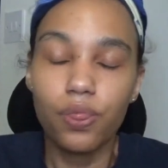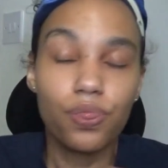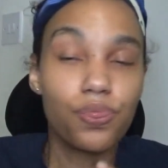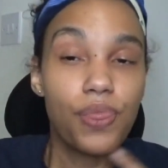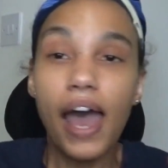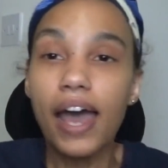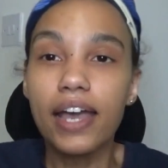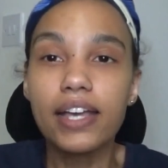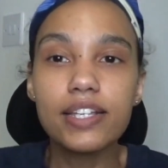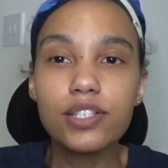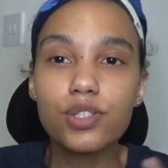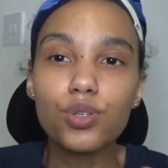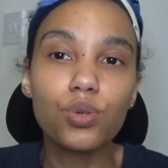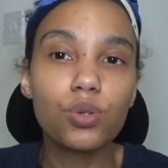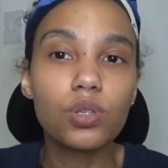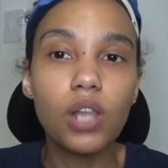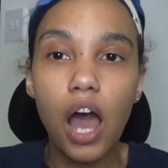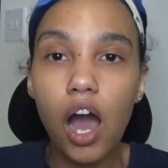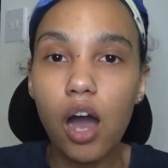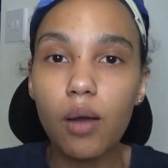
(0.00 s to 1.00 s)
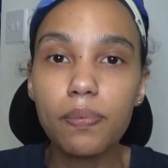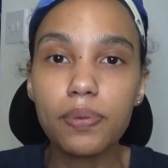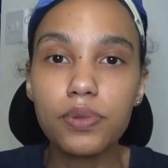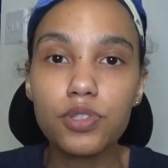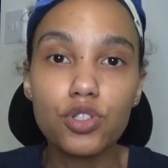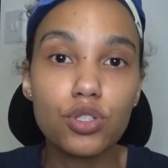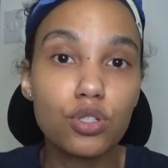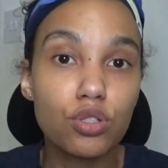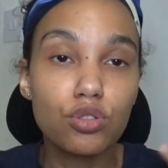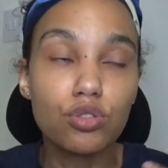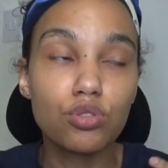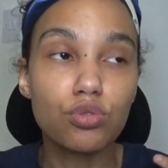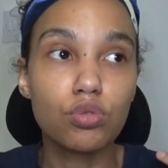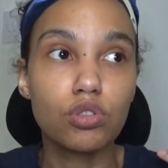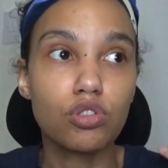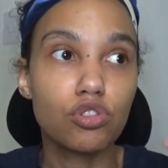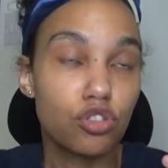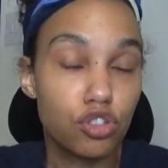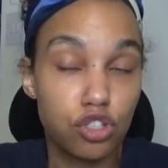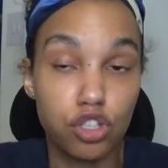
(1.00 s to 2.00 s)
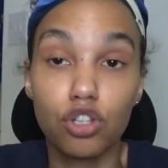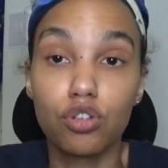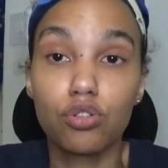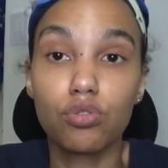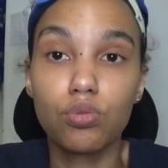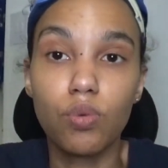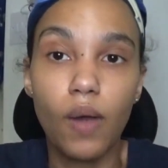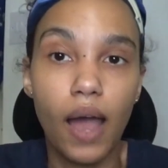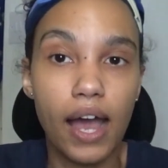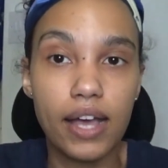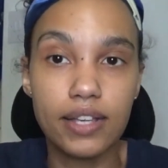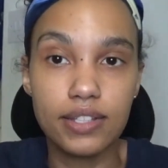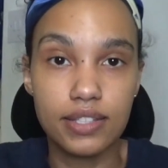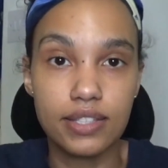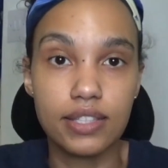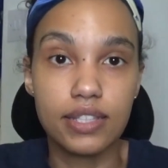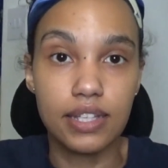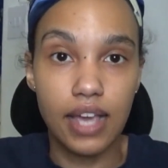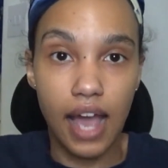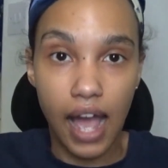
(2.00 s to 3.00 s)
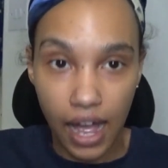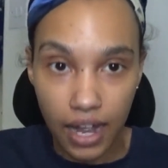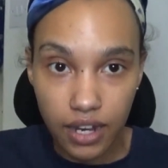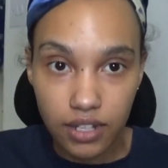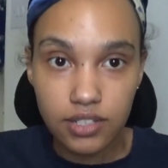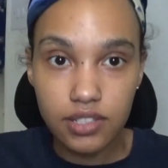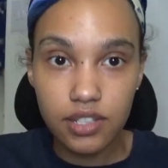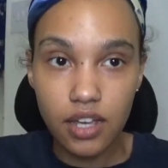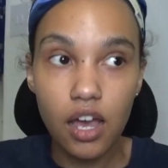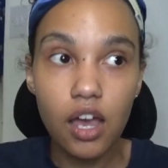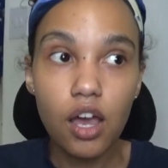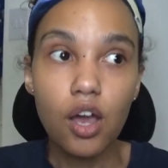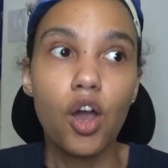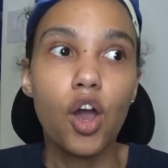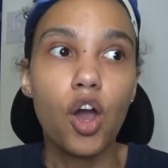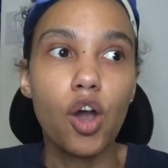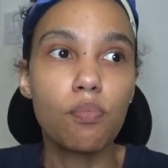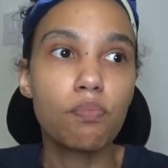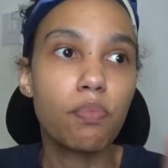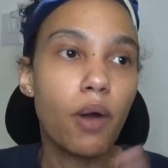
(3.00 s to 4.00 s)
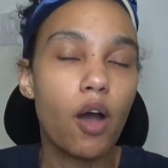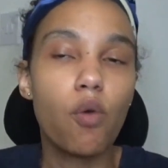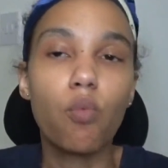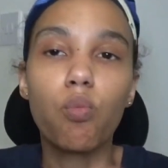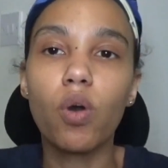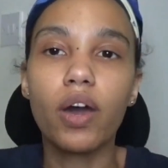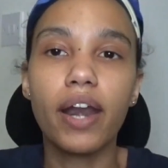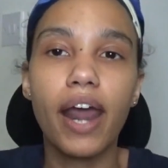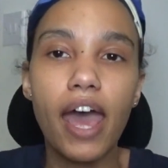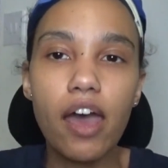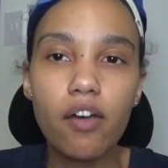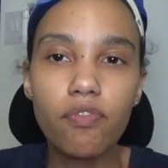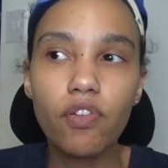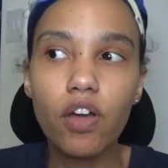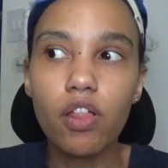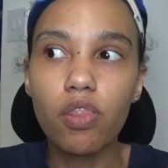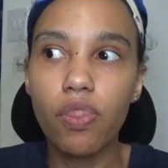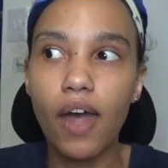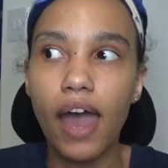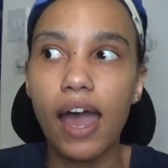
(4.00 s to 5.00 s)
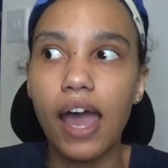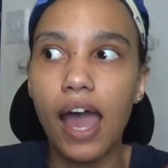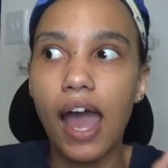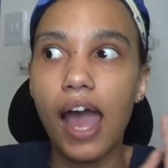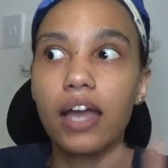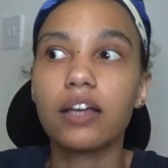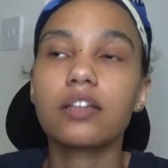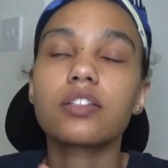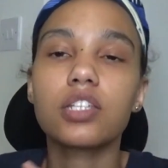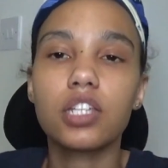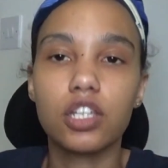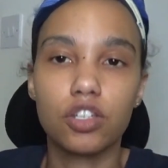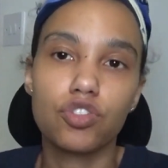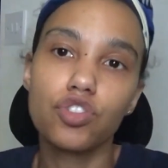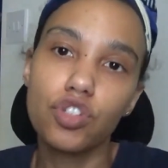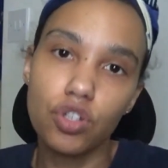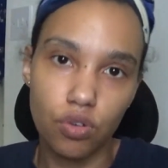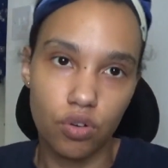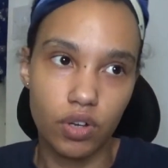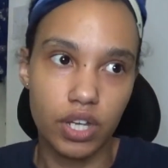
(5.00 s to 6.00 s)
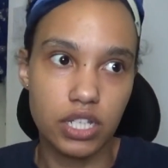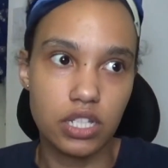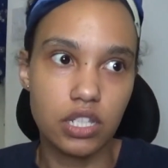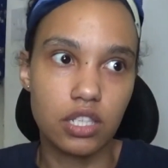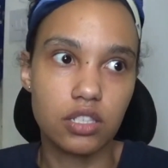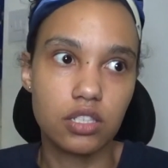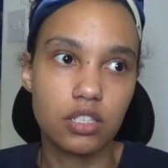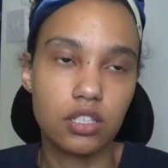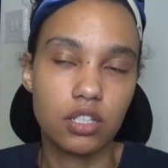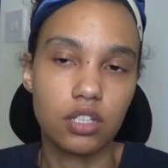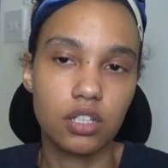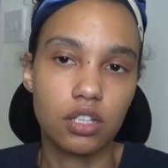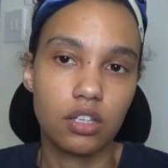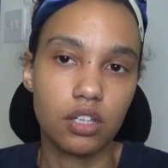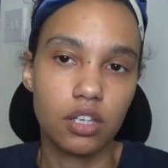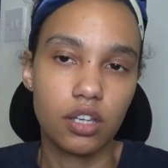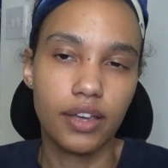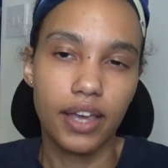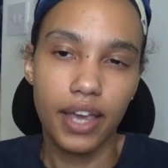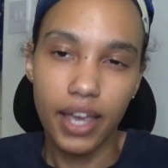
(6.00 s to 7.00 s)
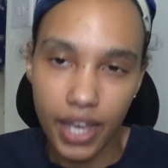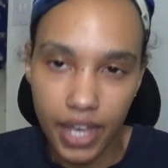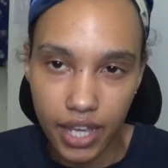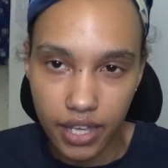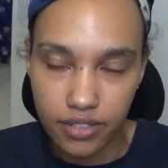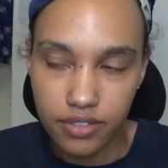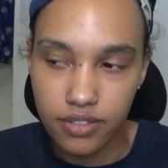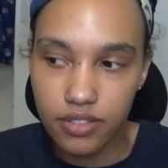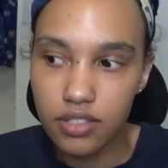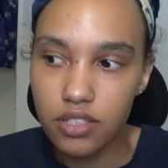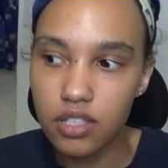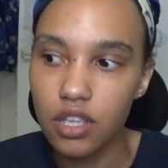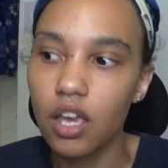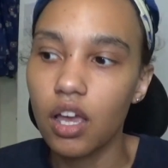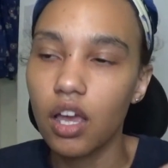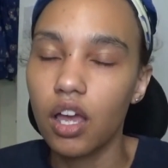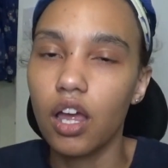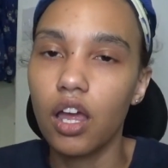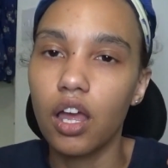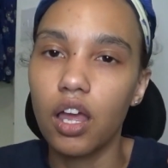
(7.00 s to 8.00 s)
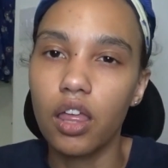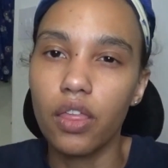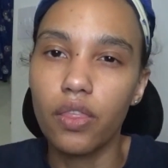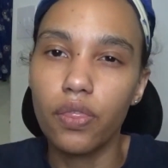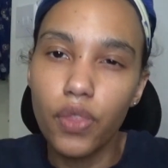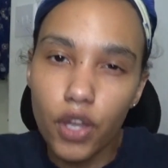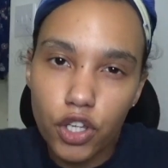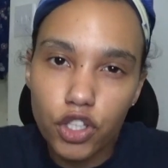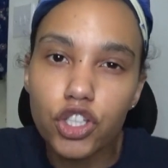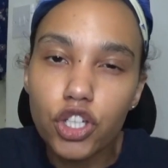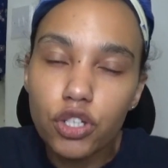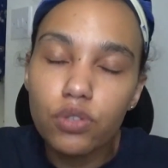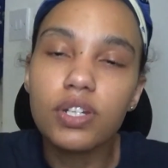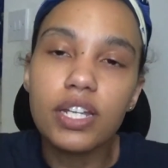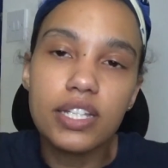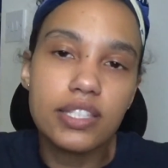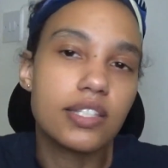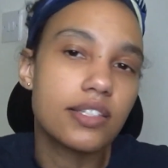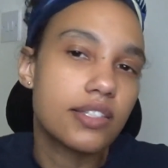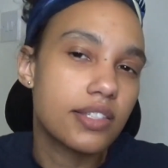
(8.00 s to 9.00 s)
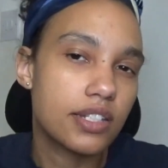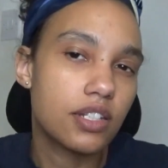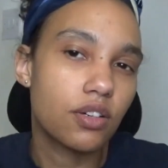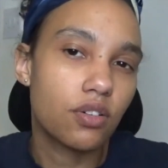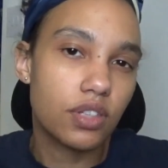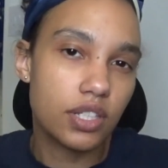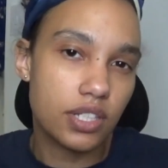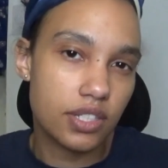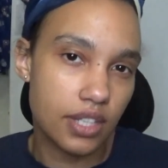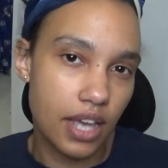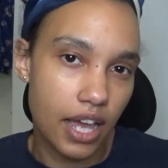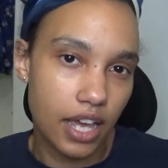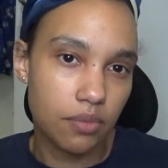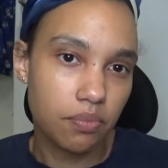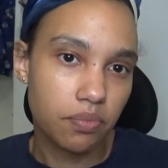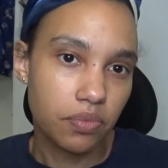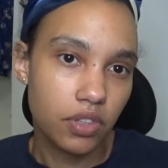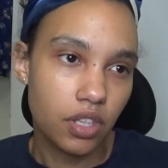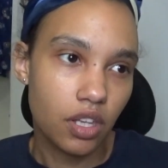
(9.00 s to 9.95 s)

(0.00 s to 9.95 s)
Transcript: That is all up to you as the actor, but whatever that acting choice is, the unit is still the same.